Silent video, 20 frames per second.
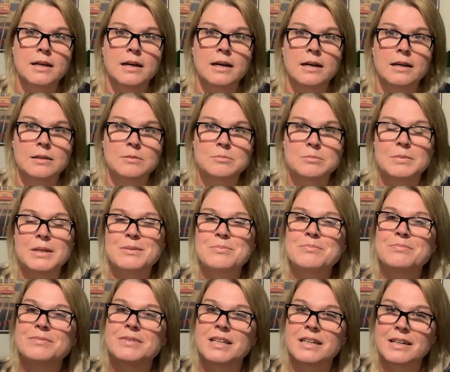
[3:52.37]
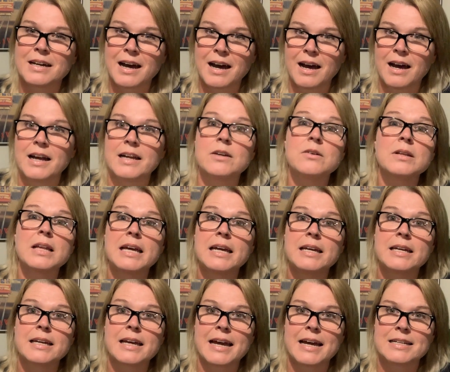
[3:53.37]
um, but the
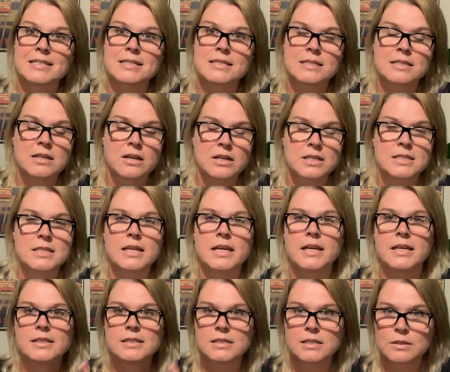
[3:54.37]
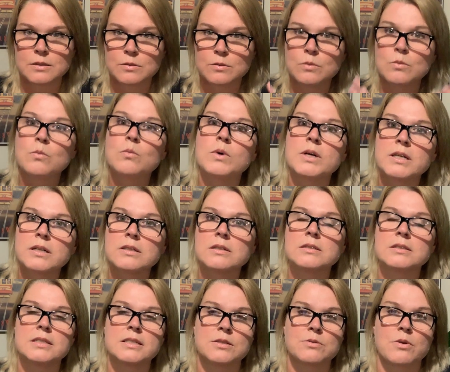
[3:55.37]
hyaluronic acid content
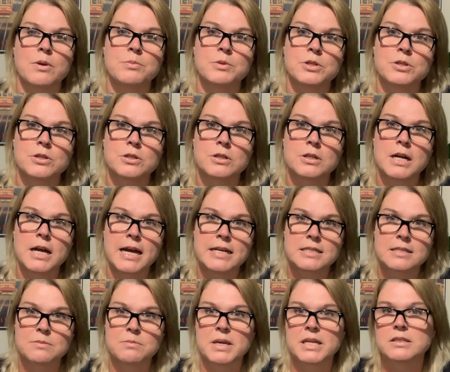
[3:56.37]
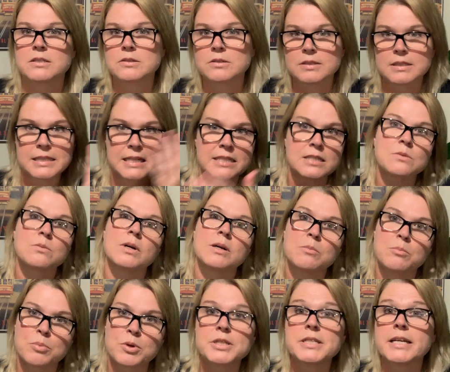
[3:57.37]
will disrupt your acid mantle, and that's
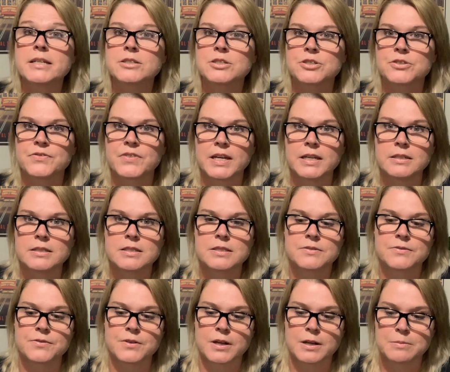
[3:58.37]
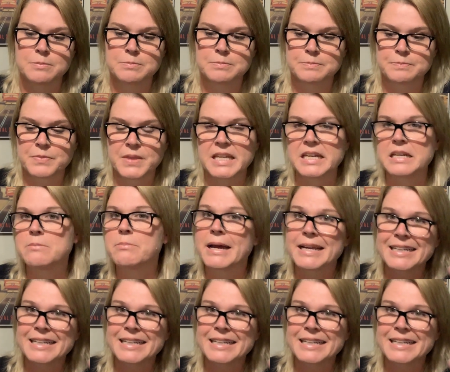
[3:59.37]
what protects your face from any